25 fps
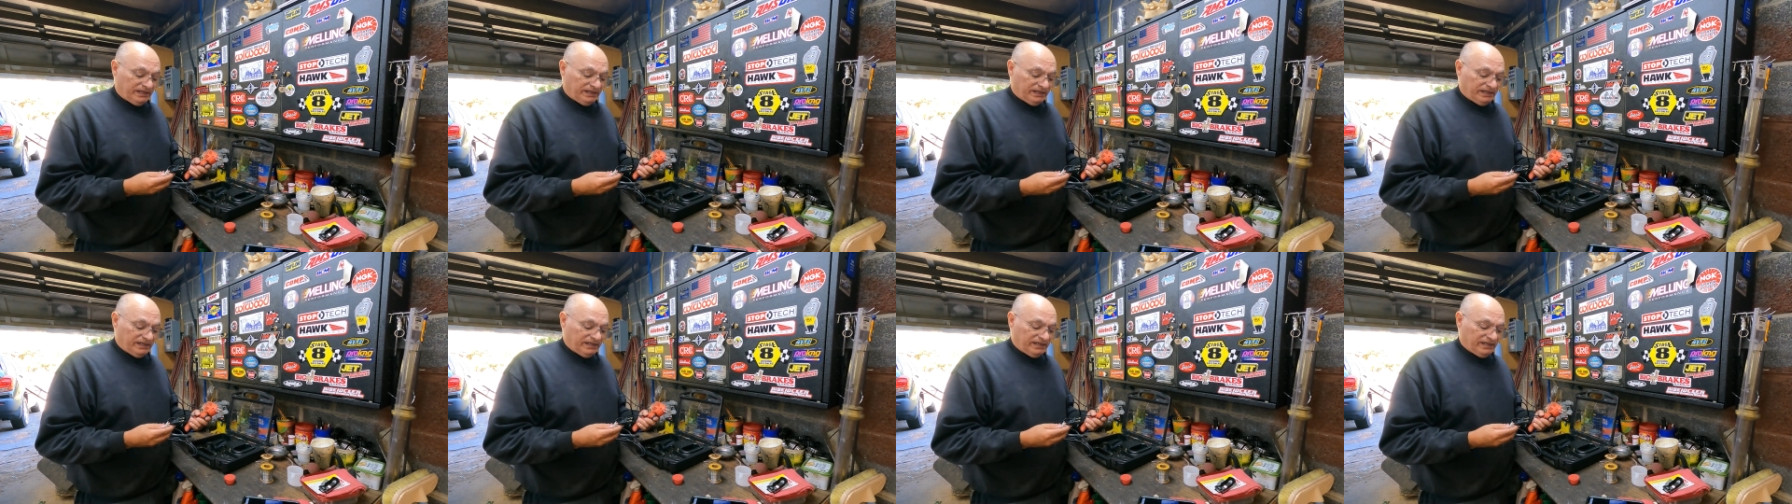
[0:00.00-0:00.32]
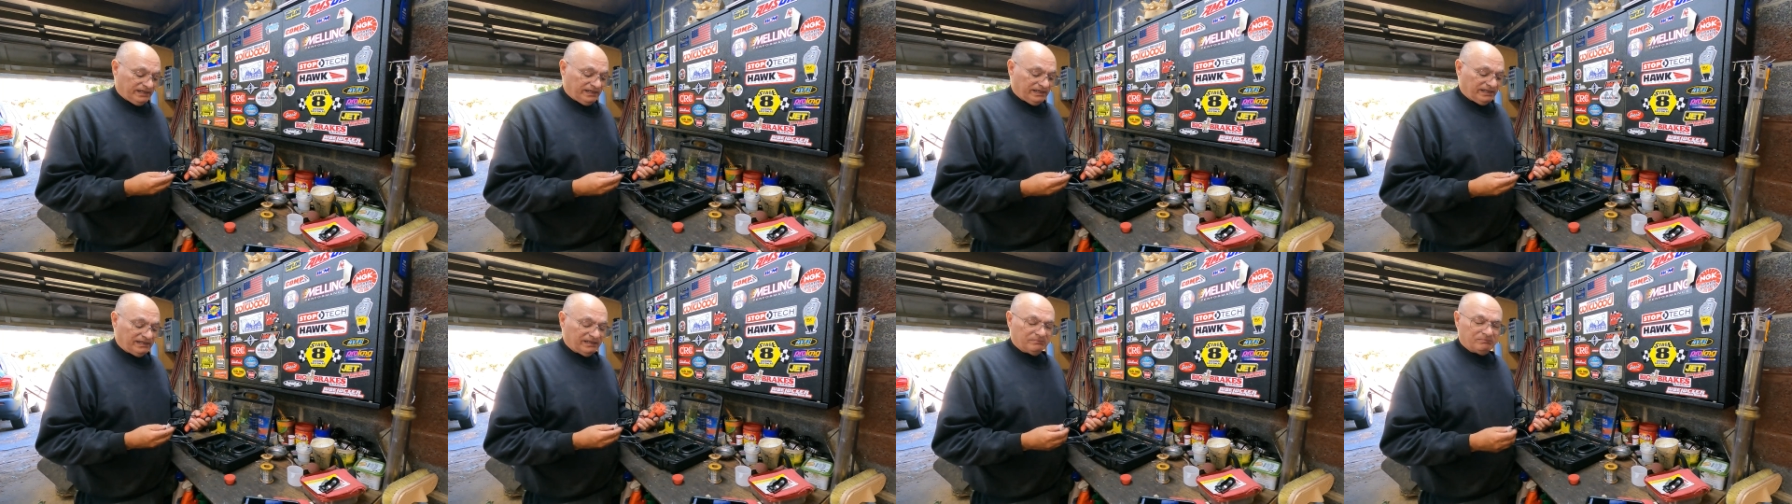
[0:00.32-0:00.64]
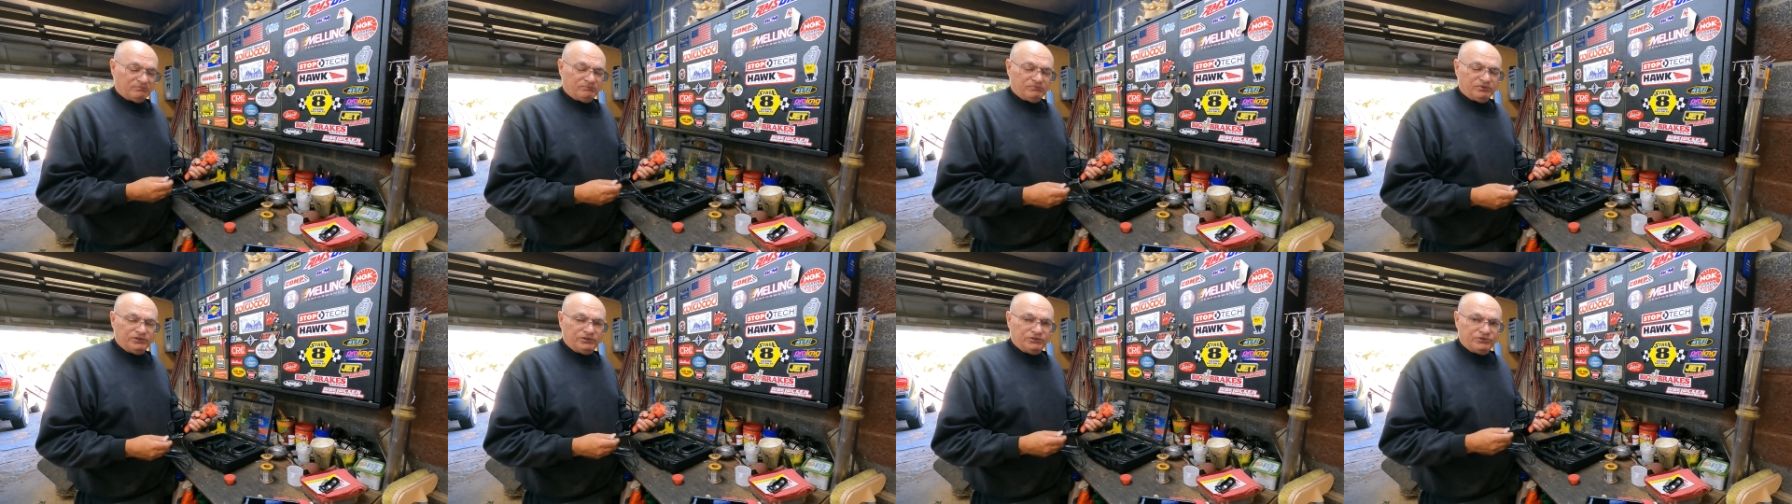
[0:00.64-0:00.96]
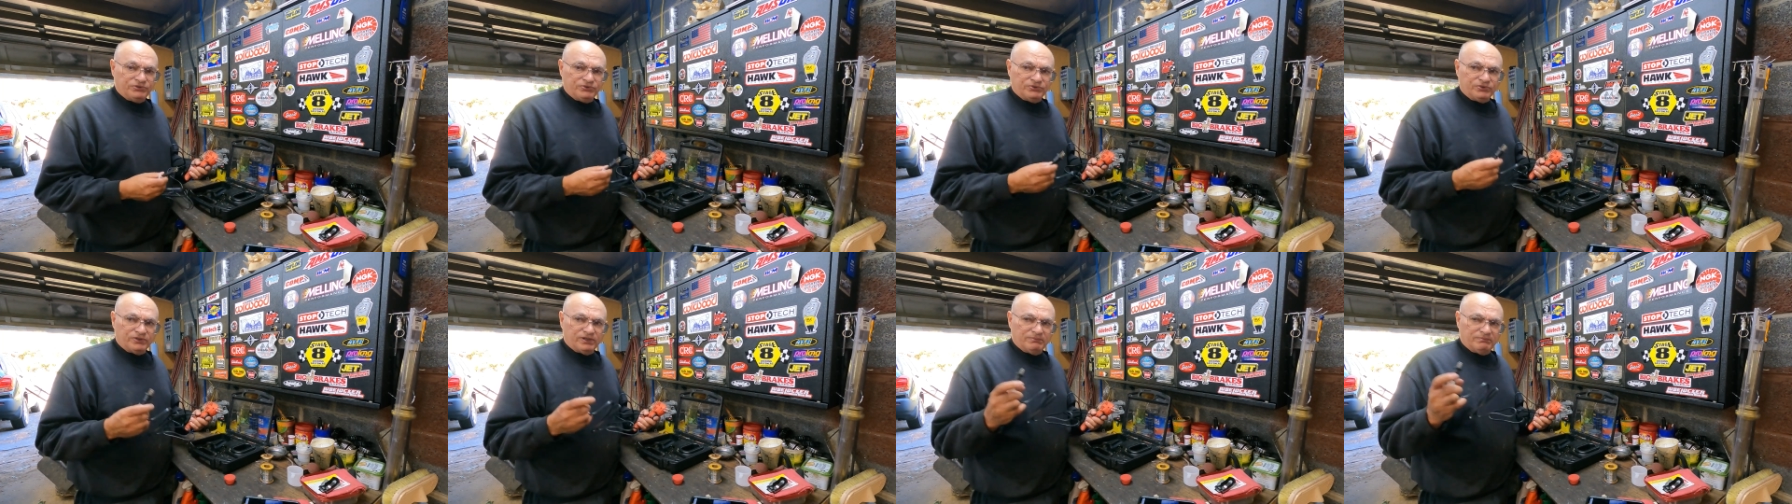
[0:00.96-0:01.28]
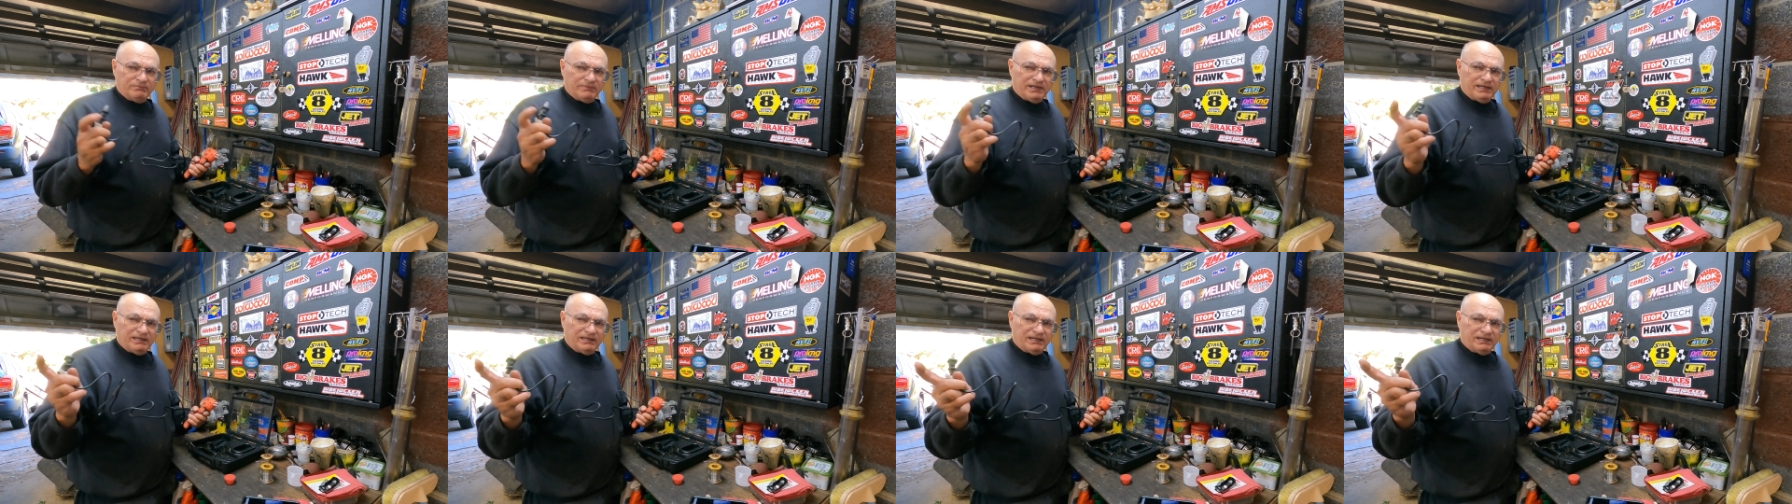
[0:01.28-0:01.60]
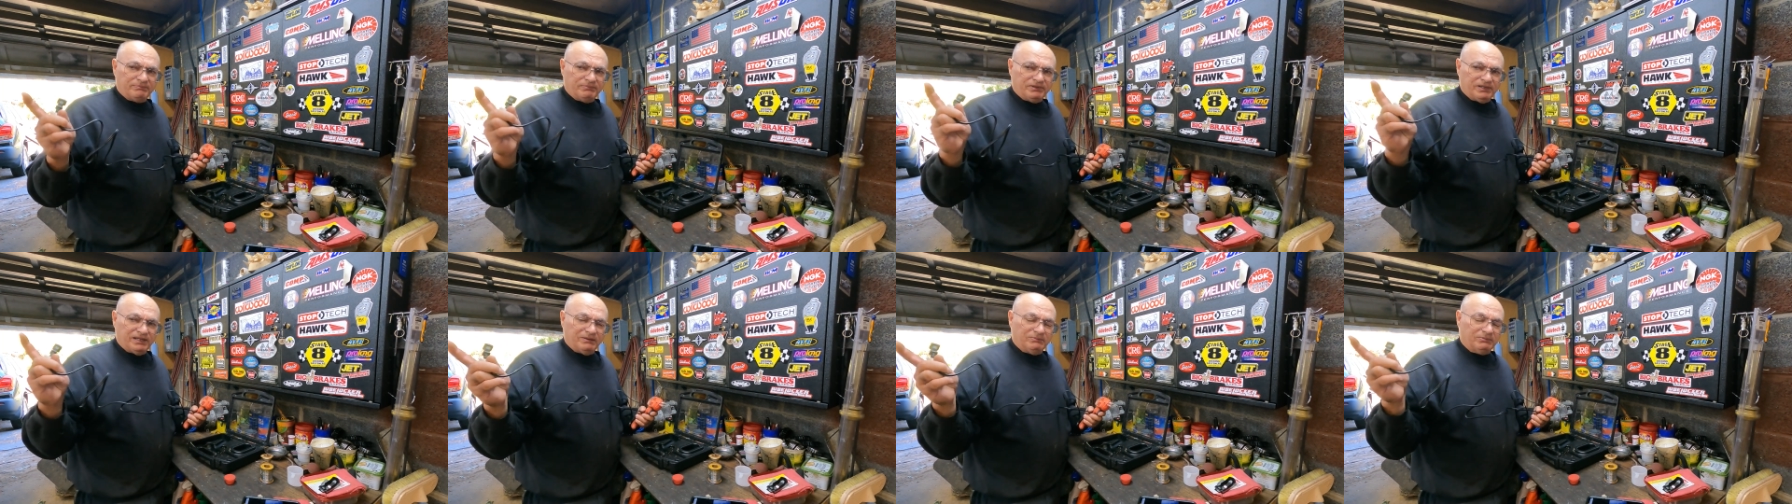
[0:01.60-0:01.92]
and I'm pretty sure it may
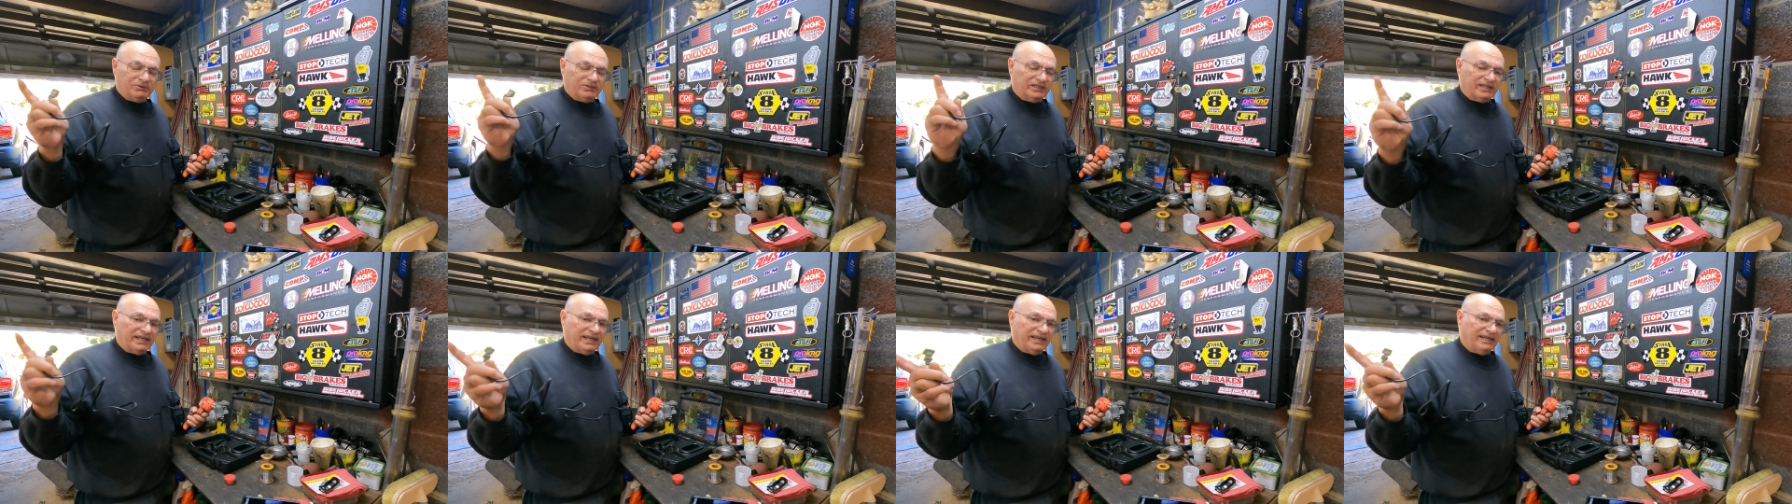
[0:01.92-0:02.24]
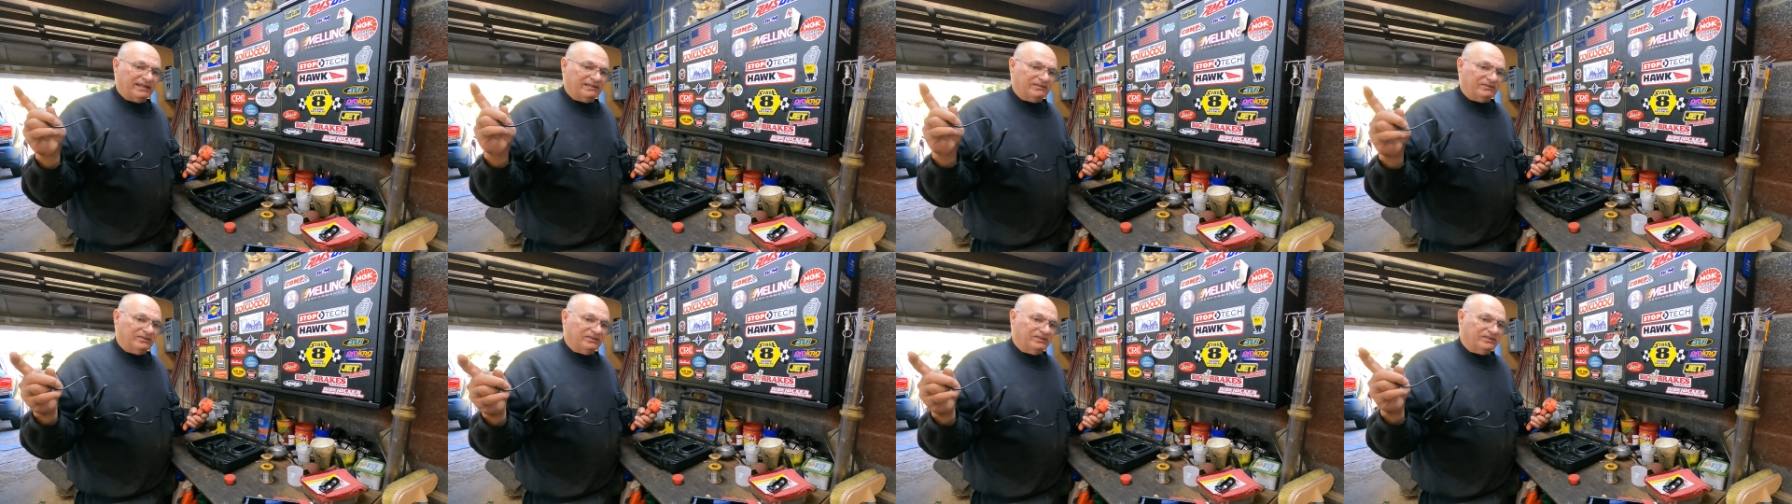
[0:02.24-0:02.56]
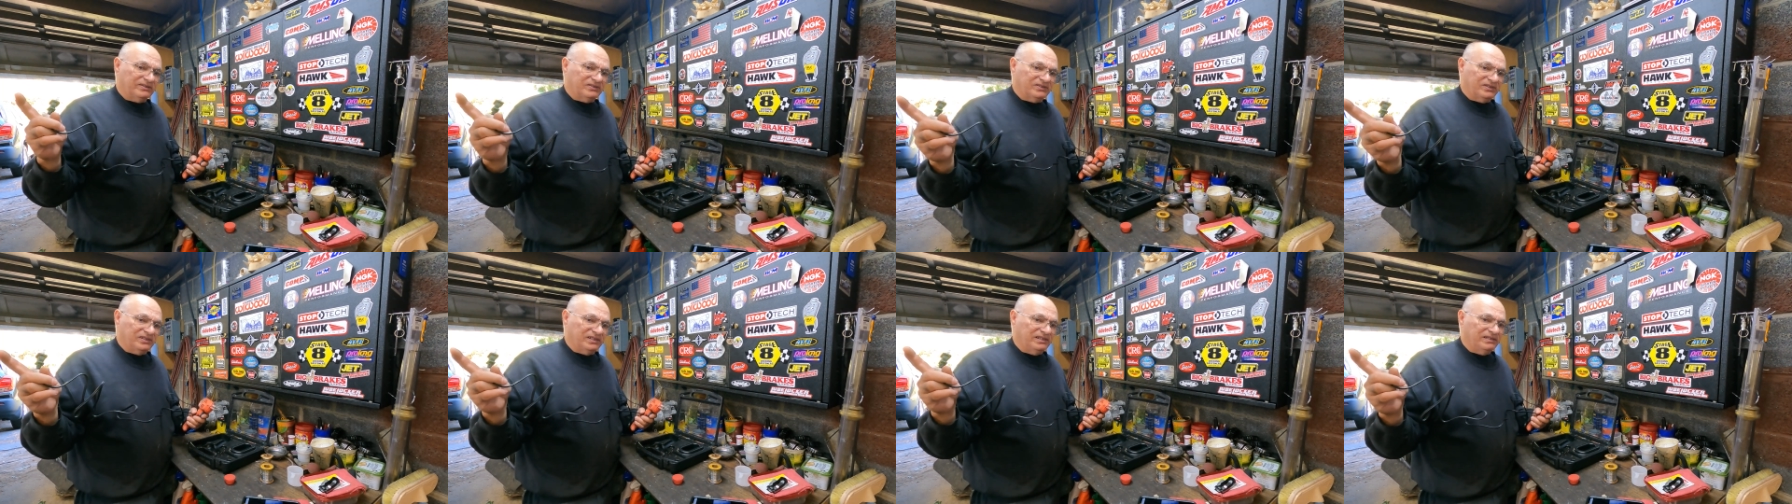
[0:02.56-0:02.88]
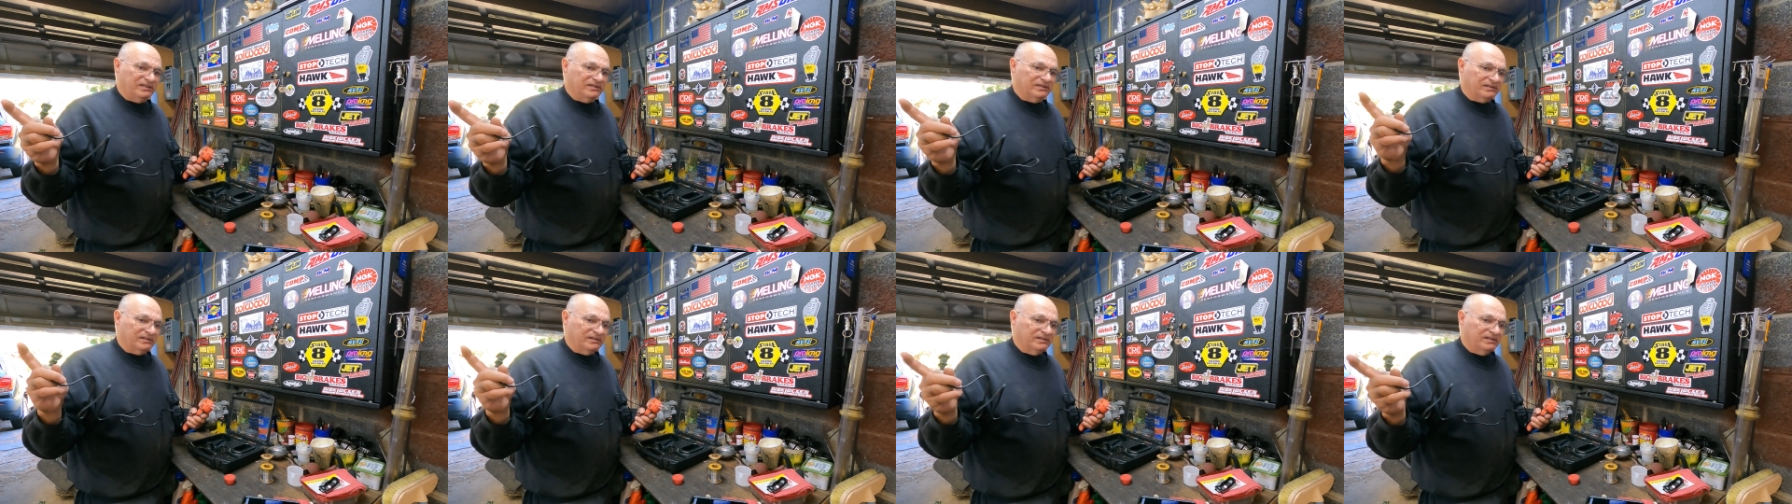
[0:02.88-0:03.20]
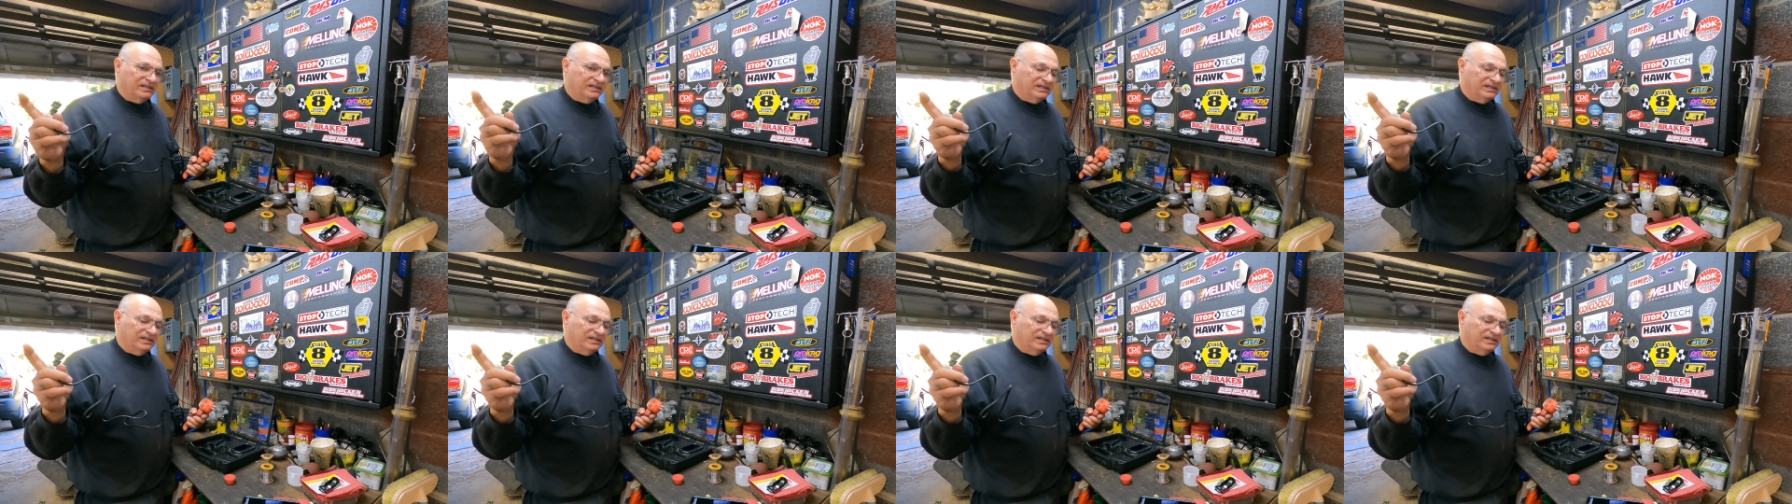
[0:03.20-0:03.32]
not be able to handle this either.